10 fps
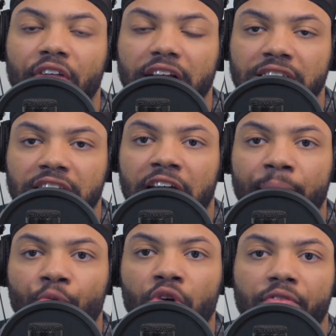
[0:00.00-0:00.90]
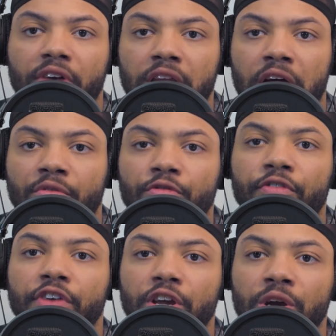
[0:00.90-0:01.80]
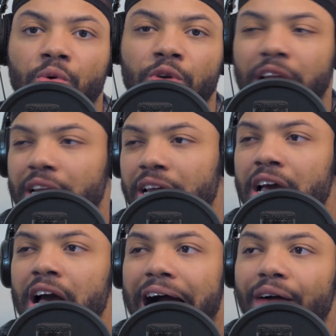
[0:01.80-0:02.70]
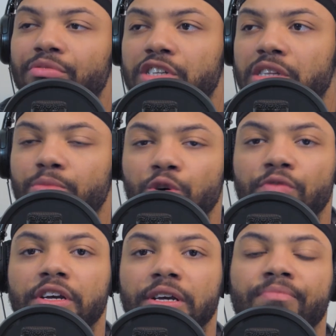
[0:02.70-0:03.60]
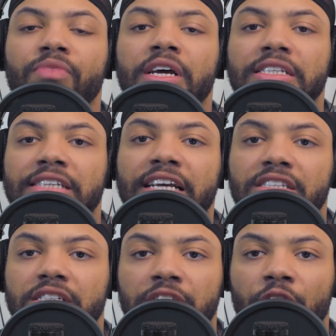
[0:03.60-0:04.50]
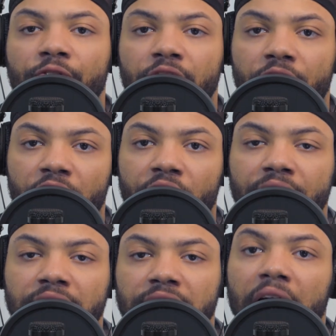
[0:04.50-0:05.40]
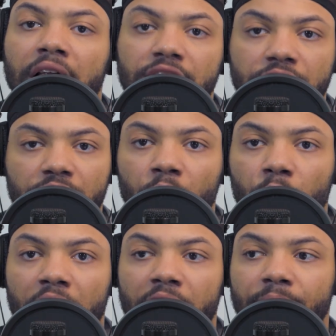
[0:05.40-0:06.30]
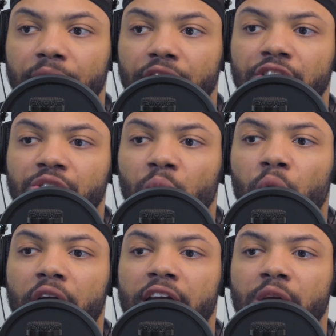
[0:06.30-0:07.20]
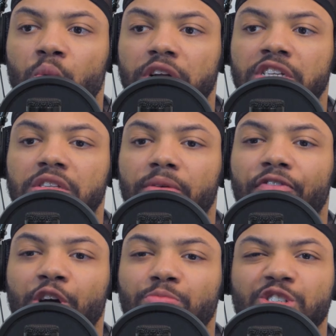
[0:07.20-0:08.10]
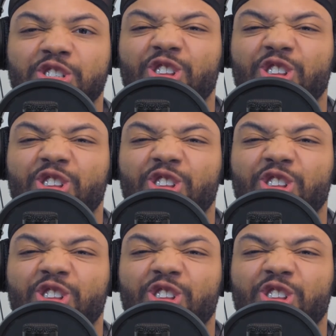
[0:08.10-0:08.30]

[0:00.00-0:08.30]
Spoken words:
same graphic novel feel. And obviously, the movie takes itself in a very stylistic way, but there's a way in which the film just